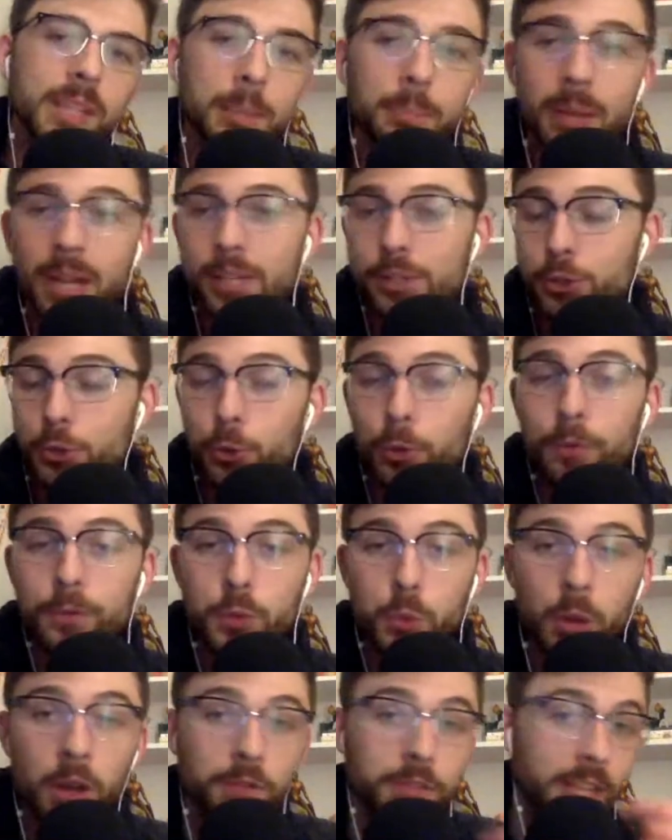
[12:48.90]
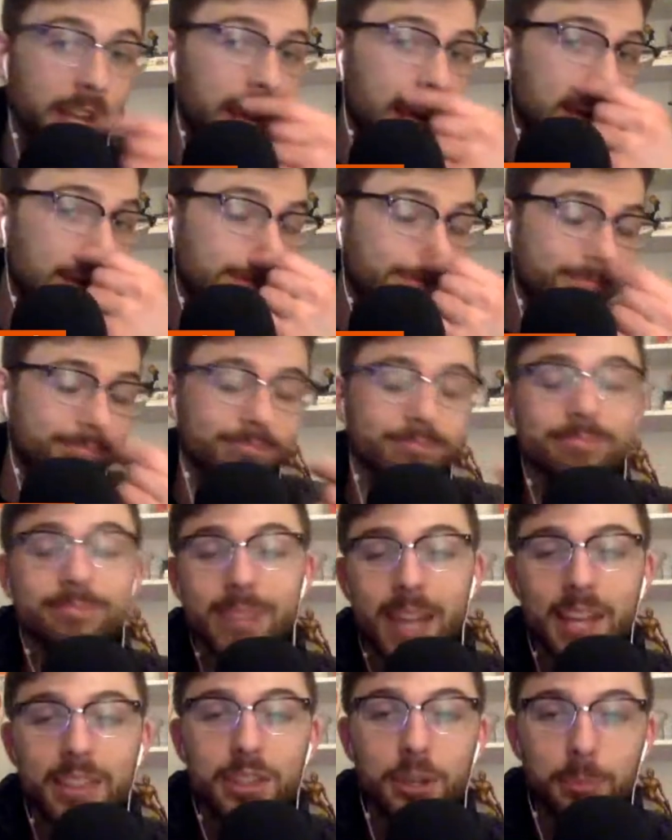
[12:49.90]
by a score of 12-8.
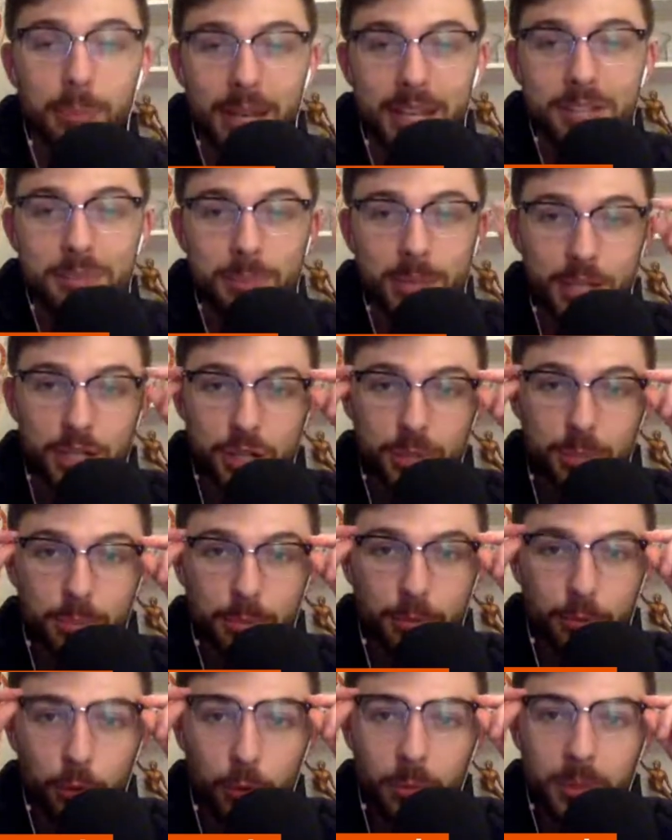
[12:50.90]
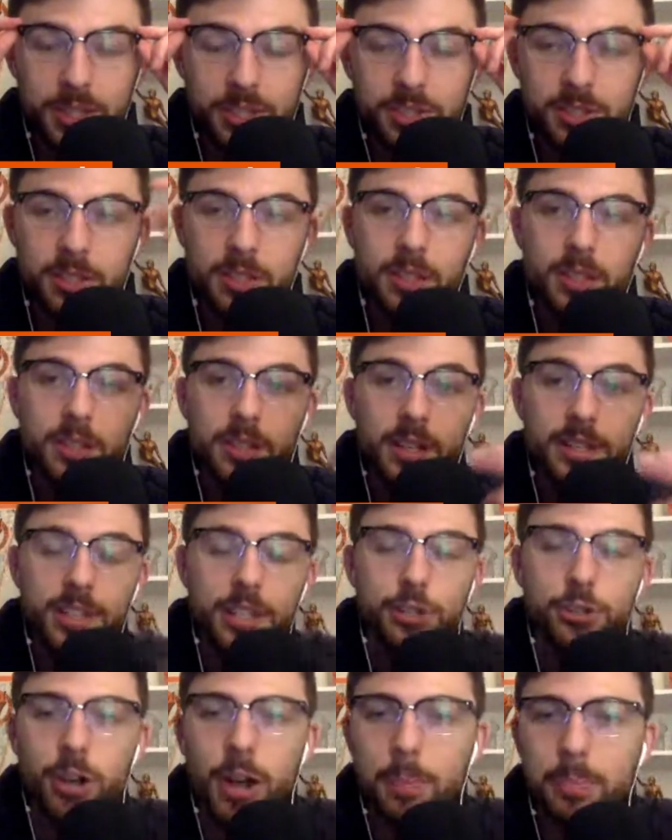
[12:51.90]
Not their best pitching performance as they
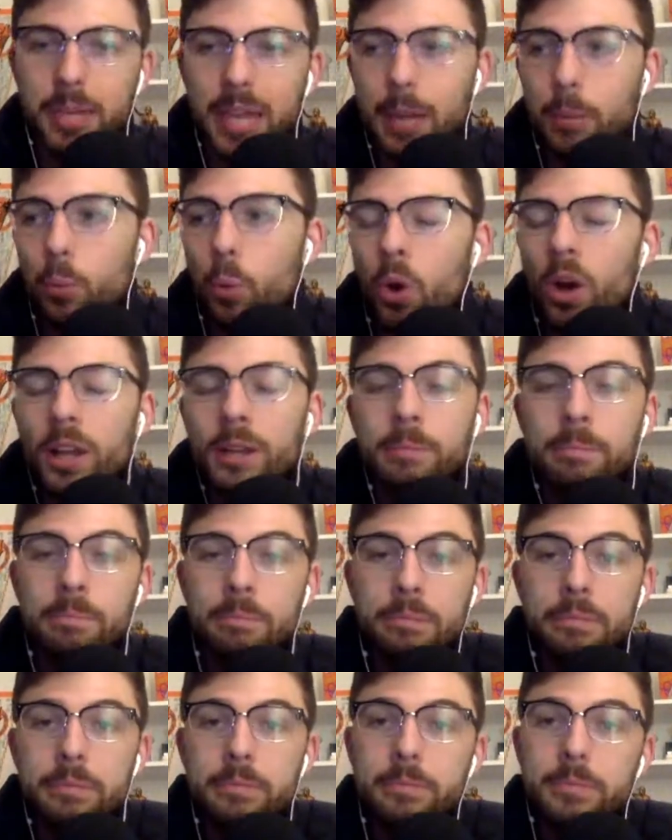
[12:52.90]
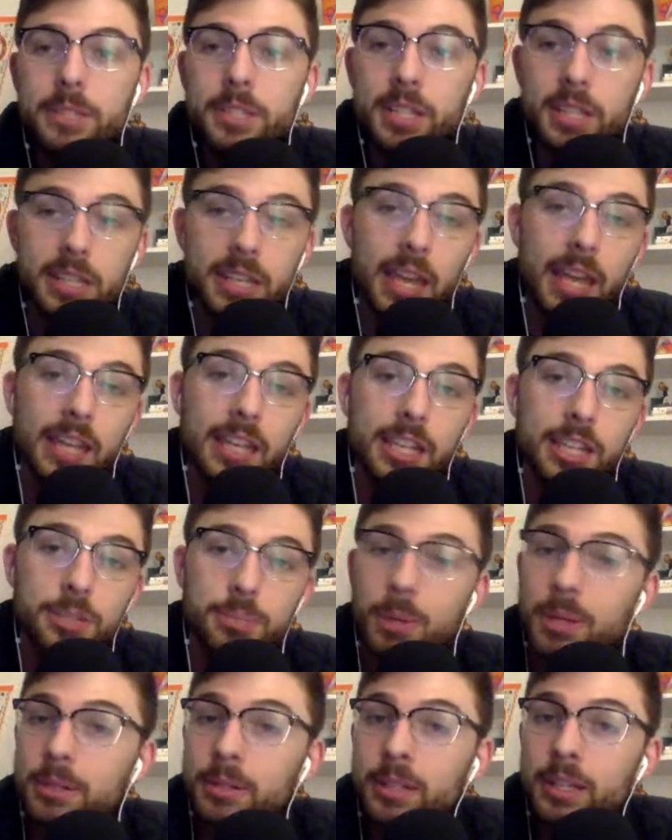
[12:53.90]
drop game 1 to the Yankees.
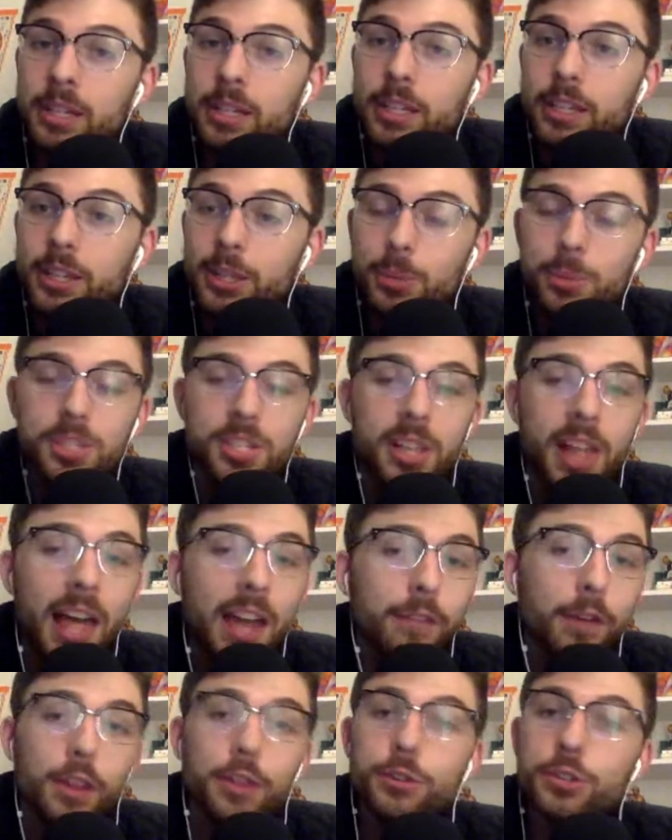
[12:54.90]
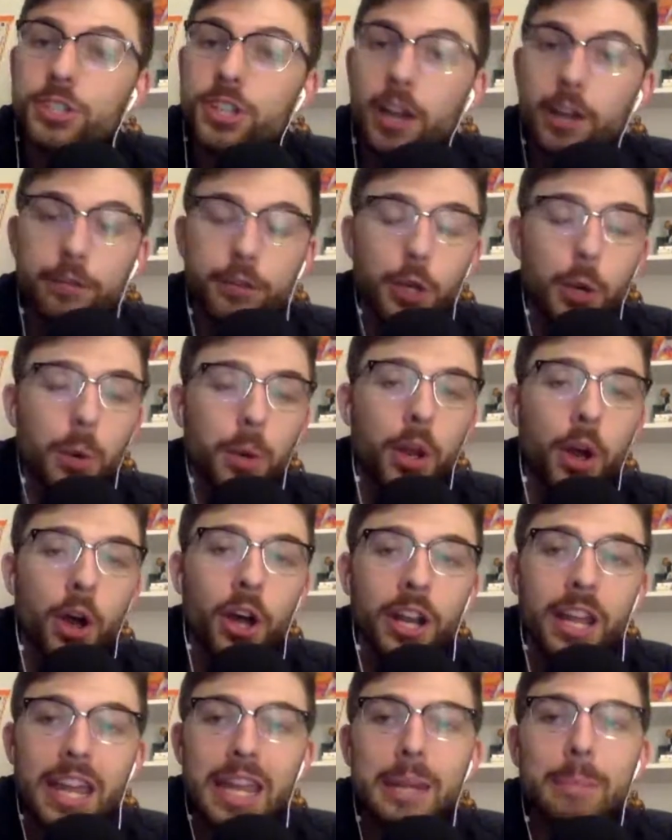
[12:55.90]
But there was a lot of other stuff going
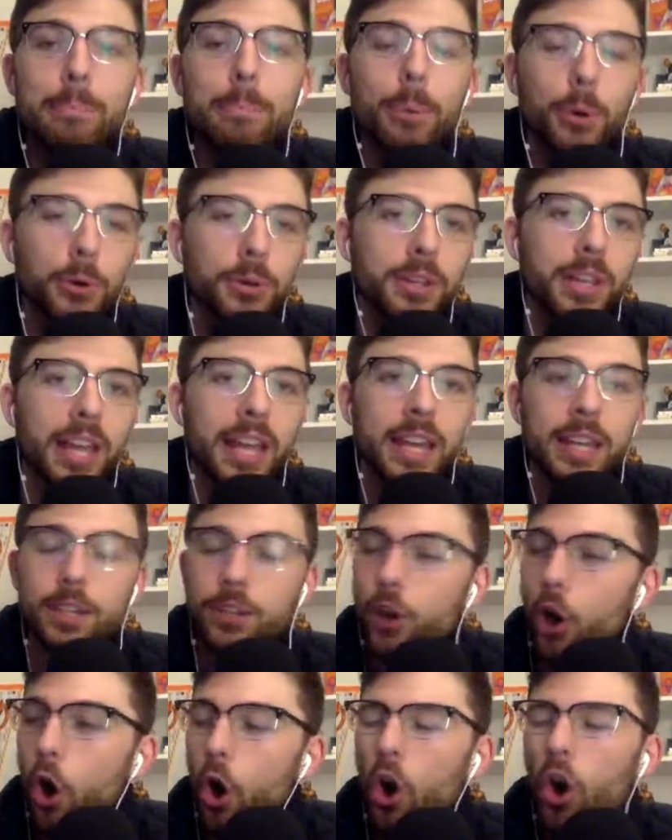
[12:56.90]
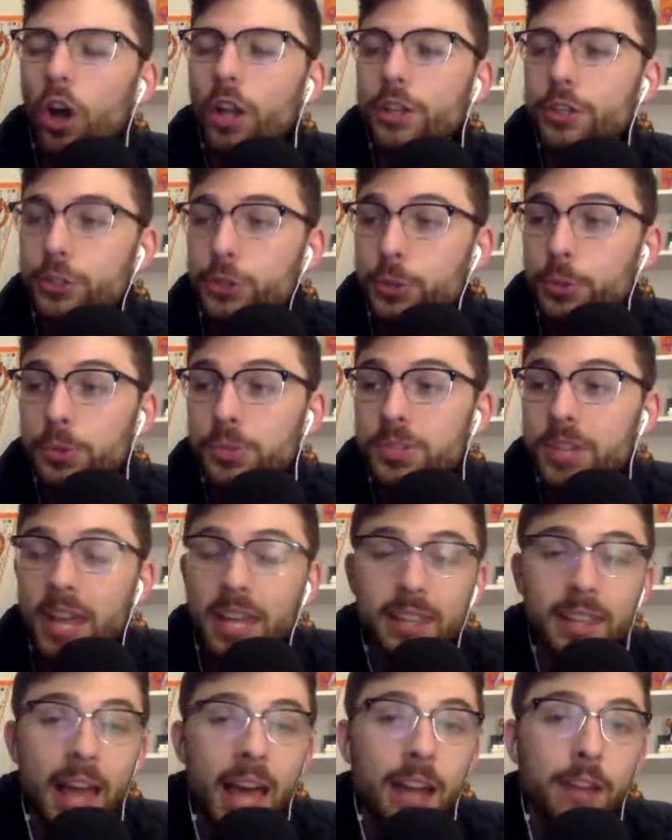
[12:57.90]
on in Birdland on Tuesday.
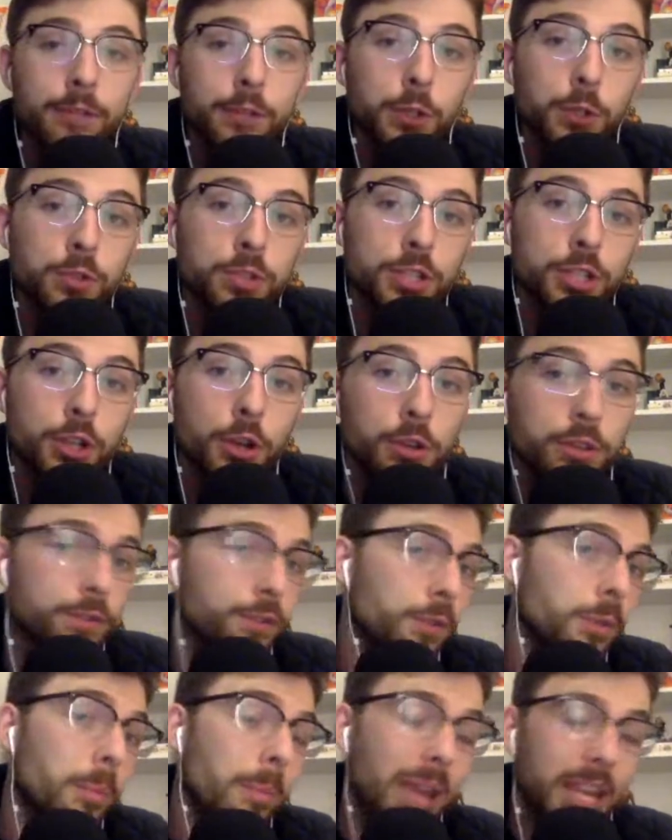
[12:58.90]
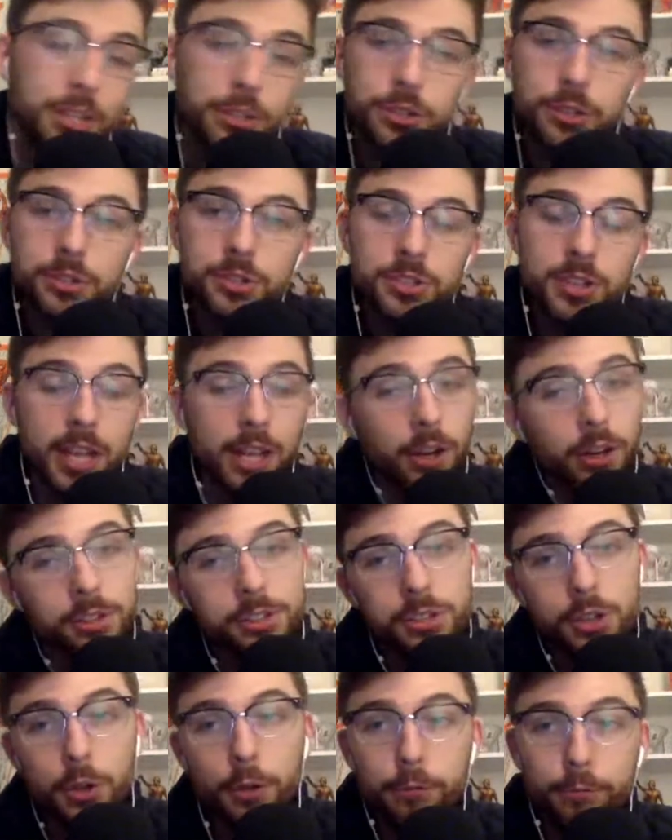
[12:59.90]
A lot of news and notes from the majors and
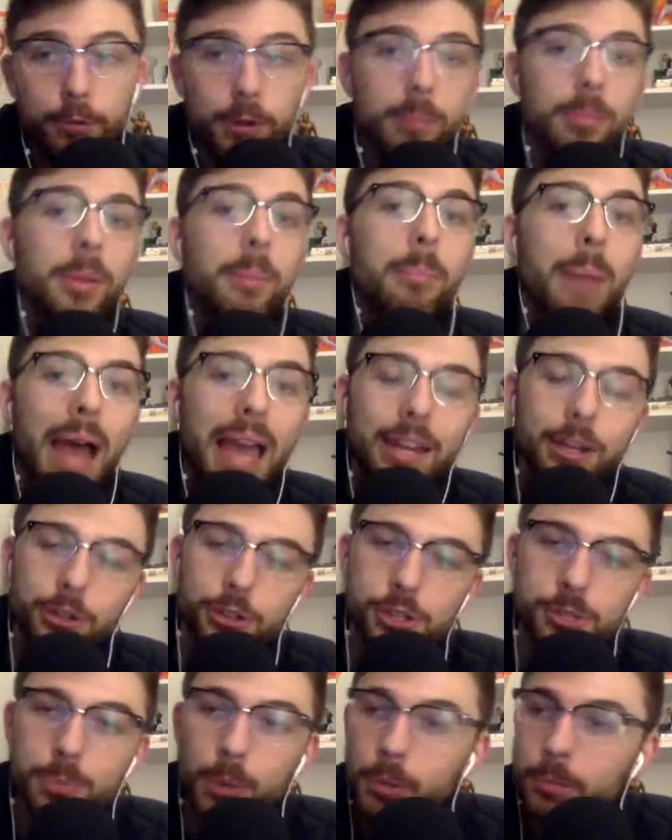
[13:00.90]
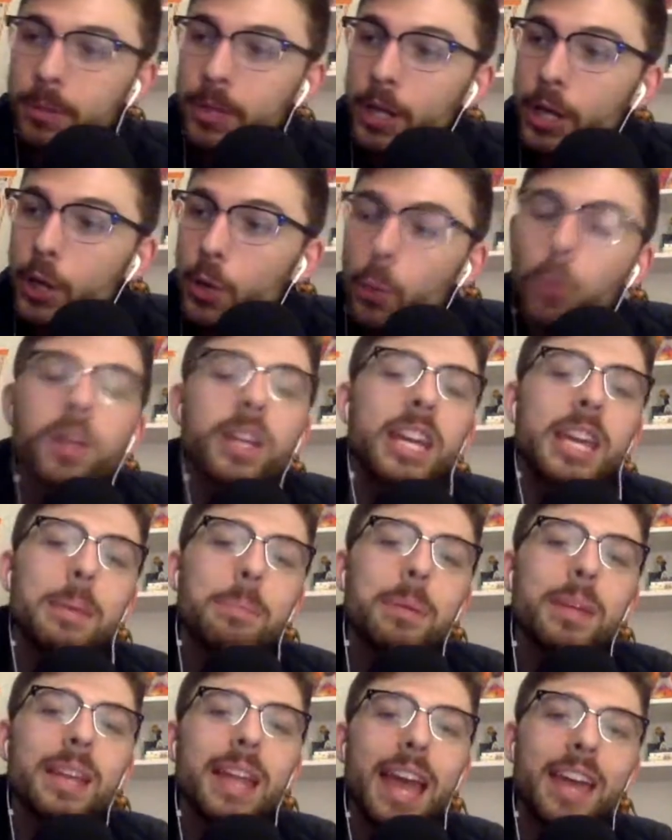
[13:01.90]
also from the minors. But we'll
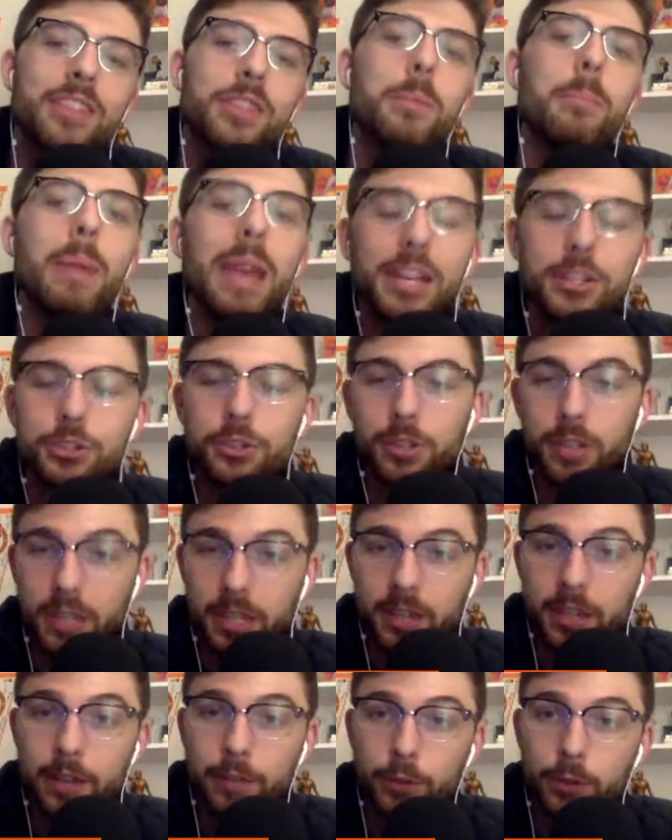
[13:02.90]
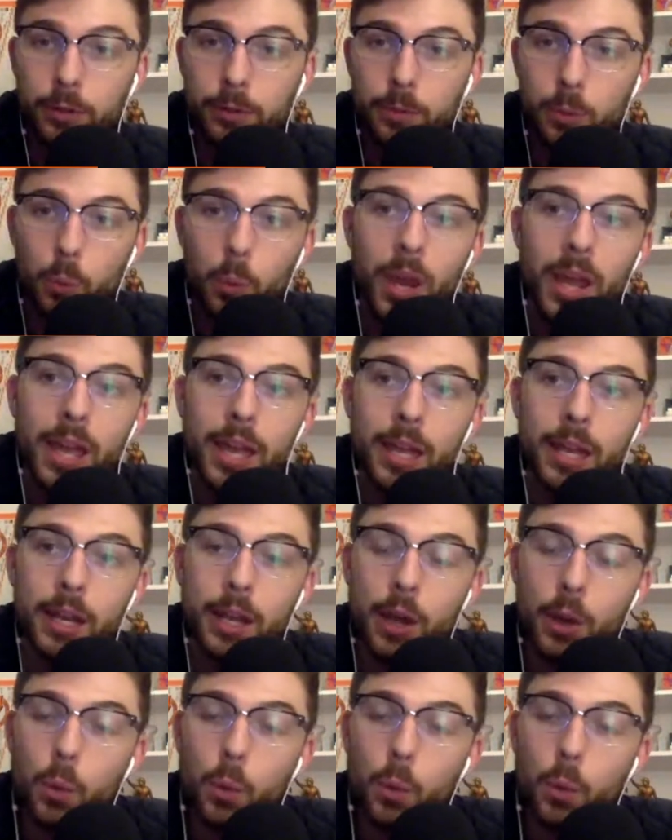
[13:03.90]
keep it at the major league level when